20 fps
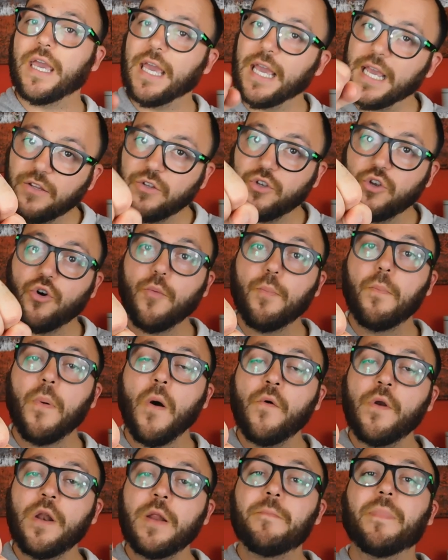hit your
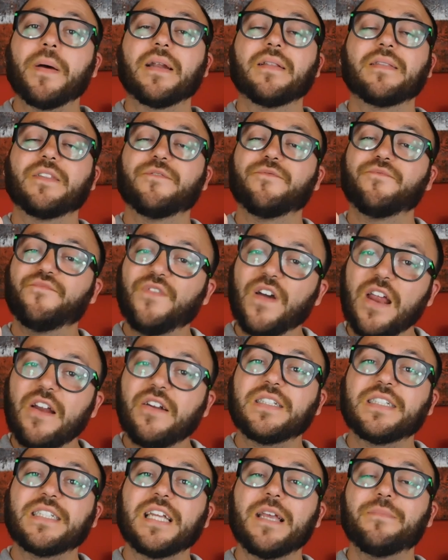opponent, but at the very
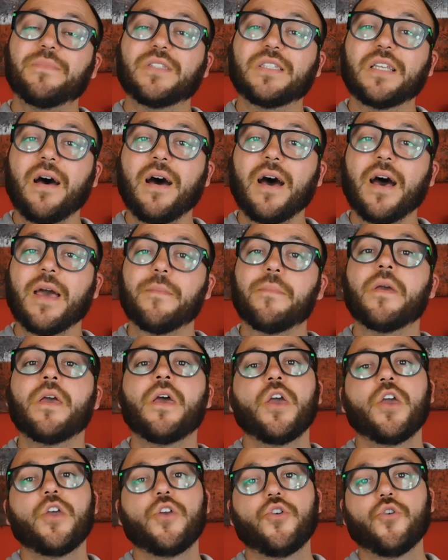same time,
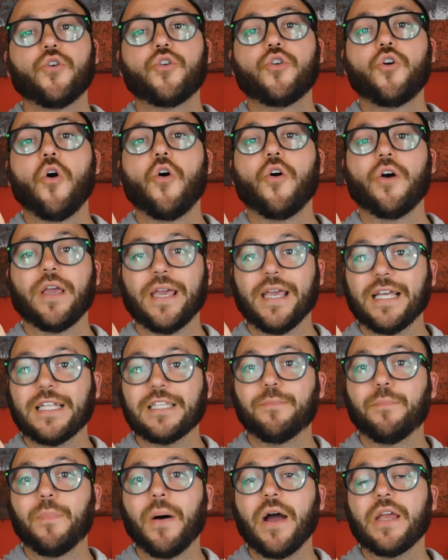you got hit
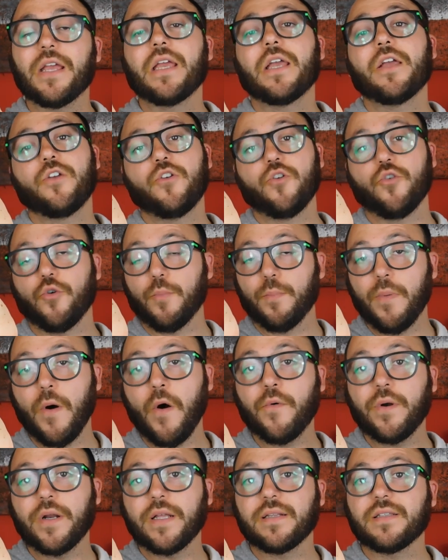by your
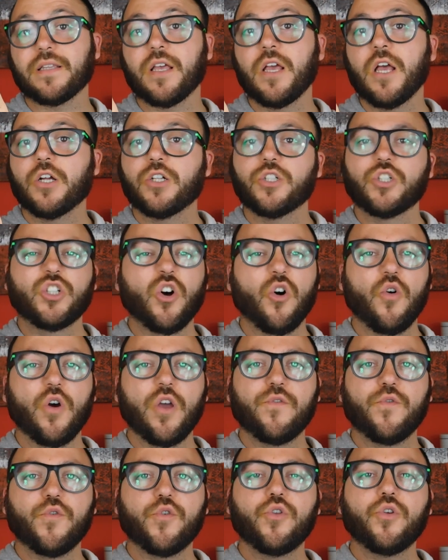opponent. So
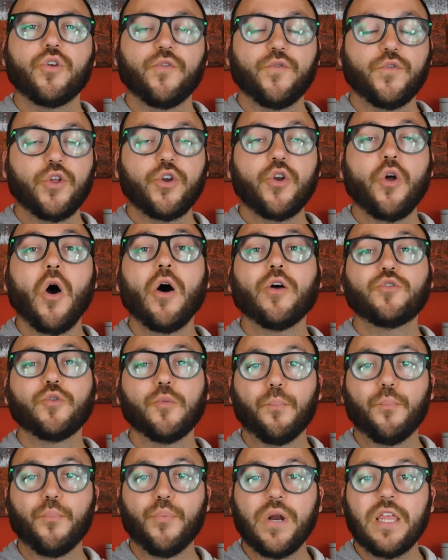if you don't know how
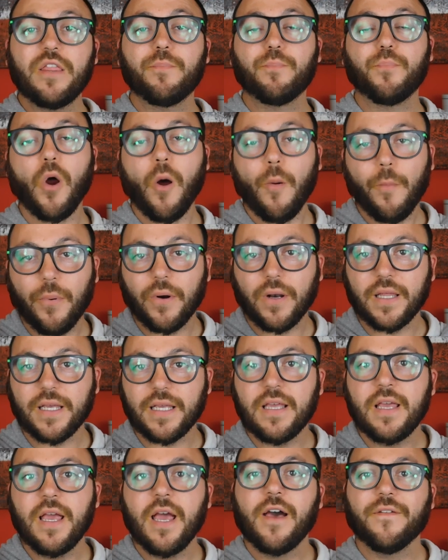to breathe
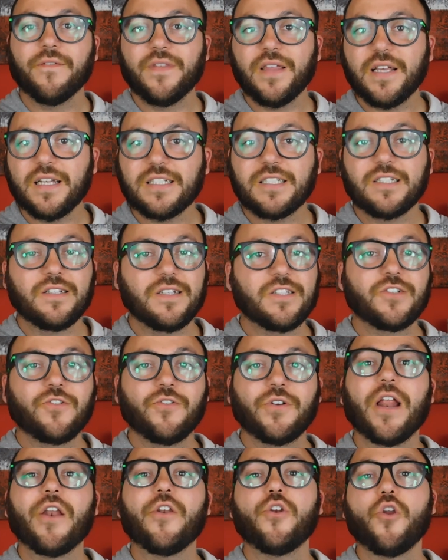properly, this is
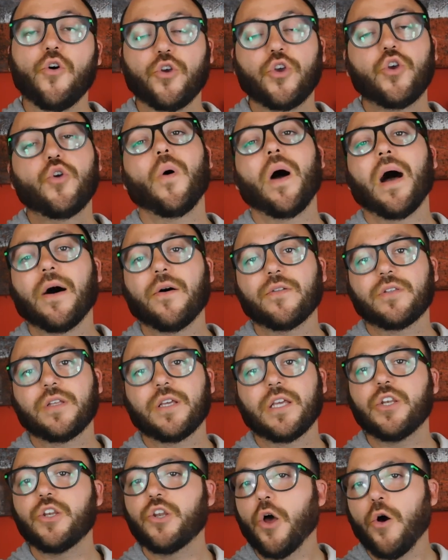gonna knock you out
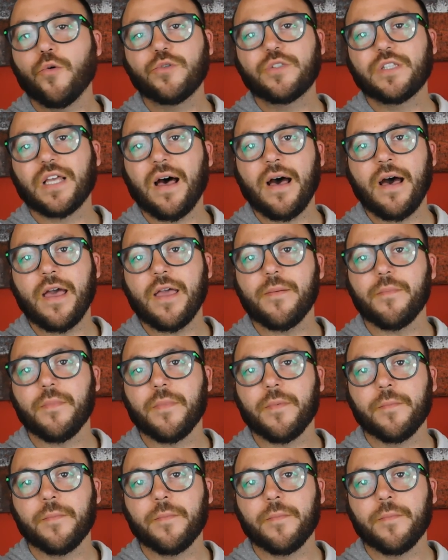in no time.